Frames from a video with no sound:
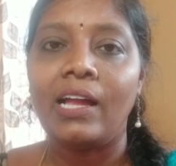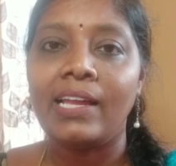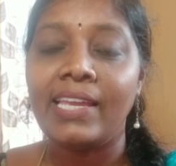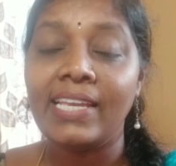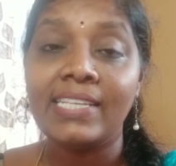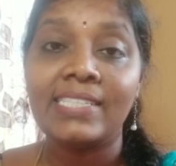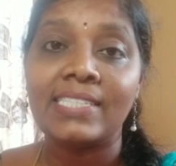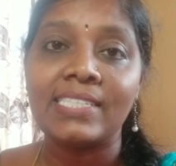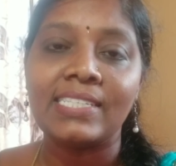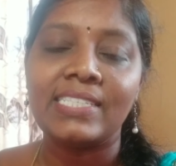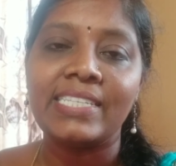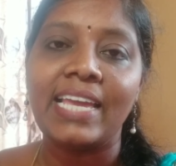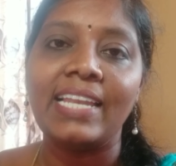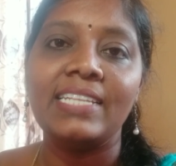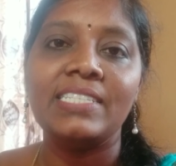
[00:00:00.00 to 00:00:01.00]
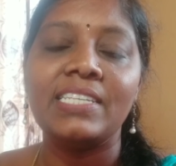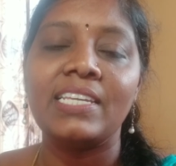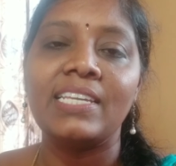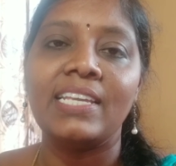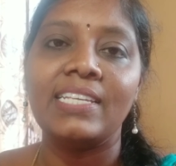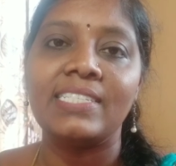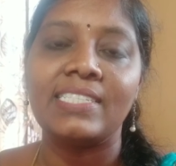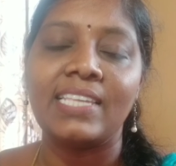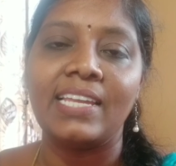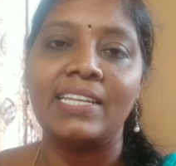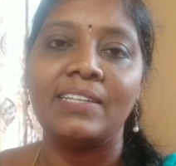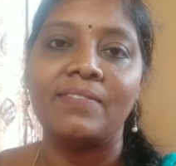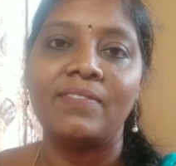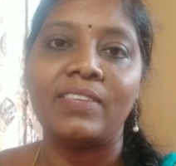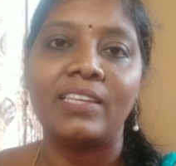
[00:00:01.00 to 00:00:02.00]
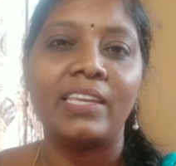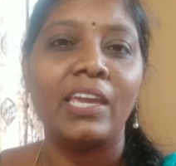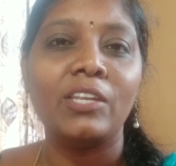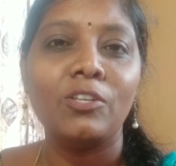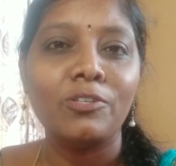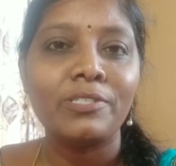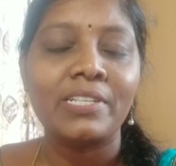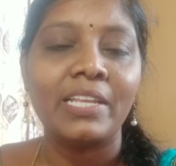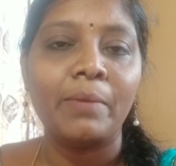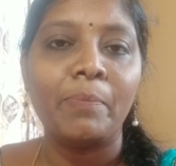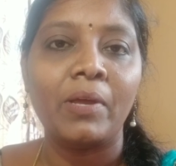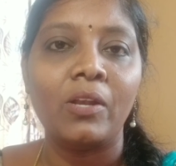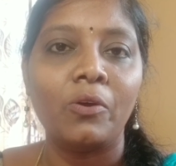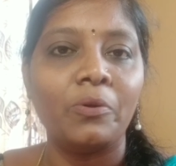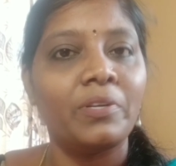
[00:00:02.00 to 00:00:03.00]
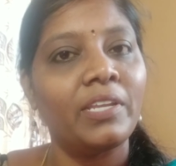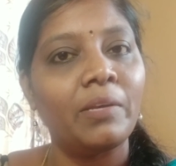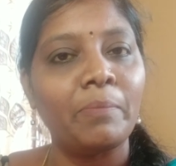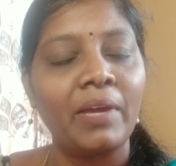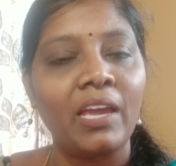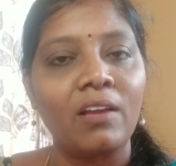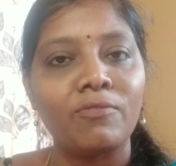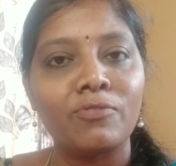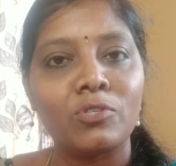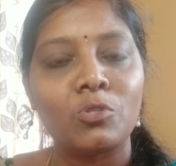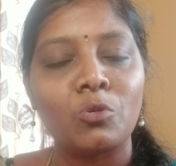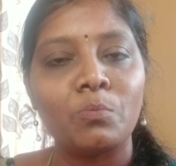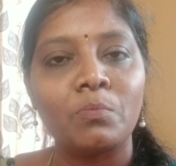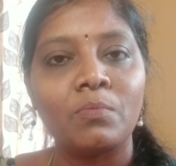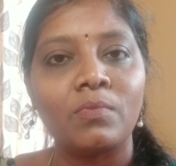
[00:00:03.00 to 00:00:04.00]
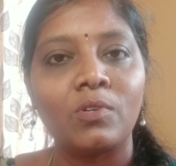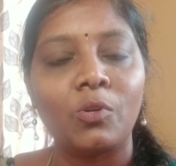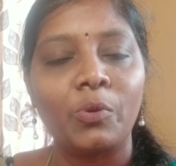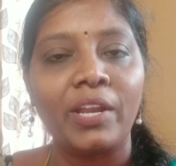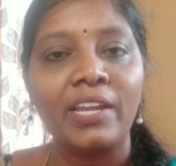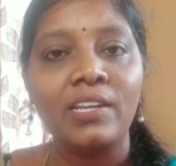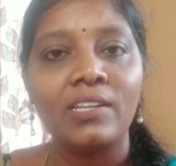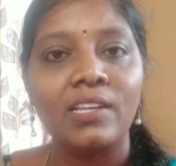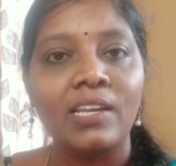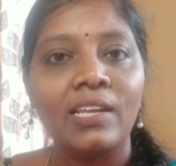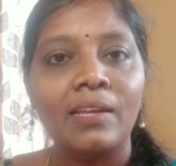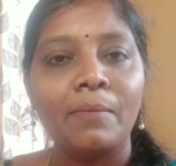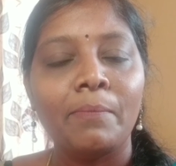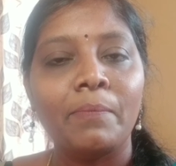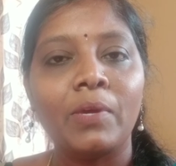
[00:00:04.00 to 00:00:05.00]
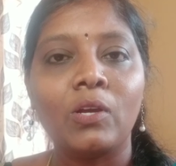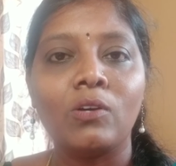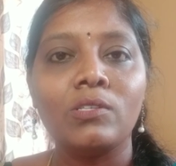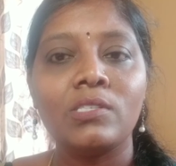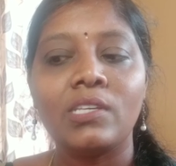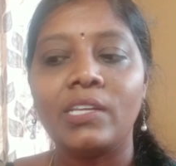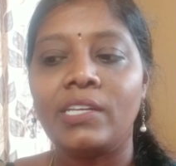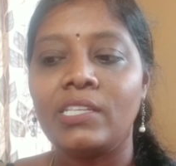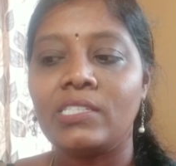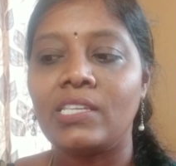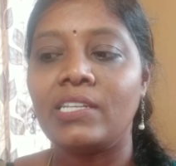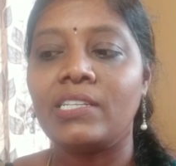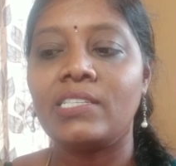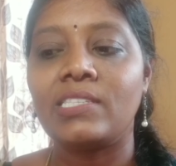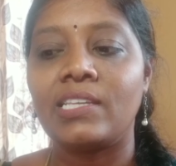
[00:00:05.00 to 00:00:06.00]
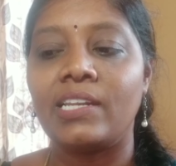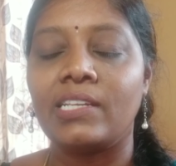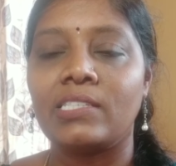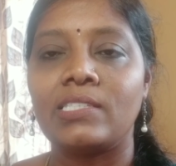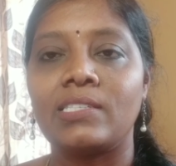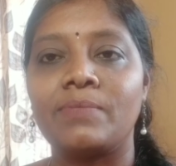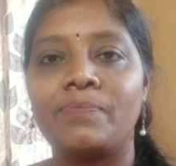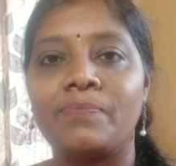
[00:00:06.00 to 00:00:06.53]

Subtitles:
he is challenging his son. Can you sleep alone in my office room tonight? Because it is a disgrace